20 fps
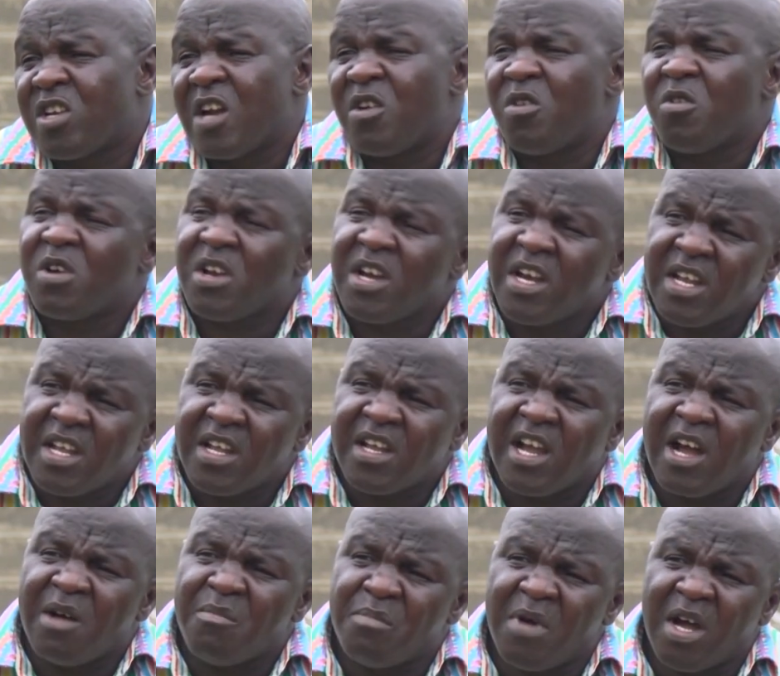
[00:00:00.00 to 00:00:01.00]
had already
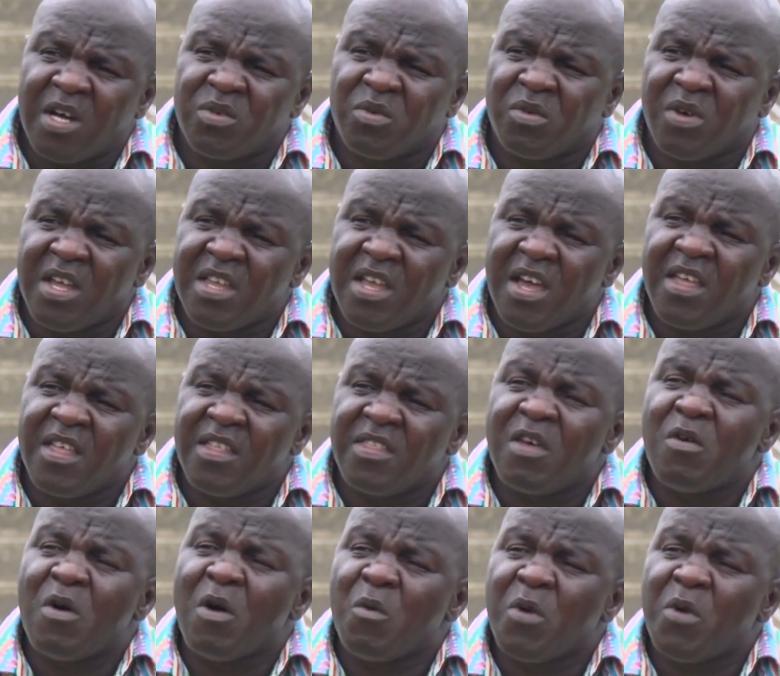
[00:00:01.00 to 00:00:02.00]
come back to Kenya. They were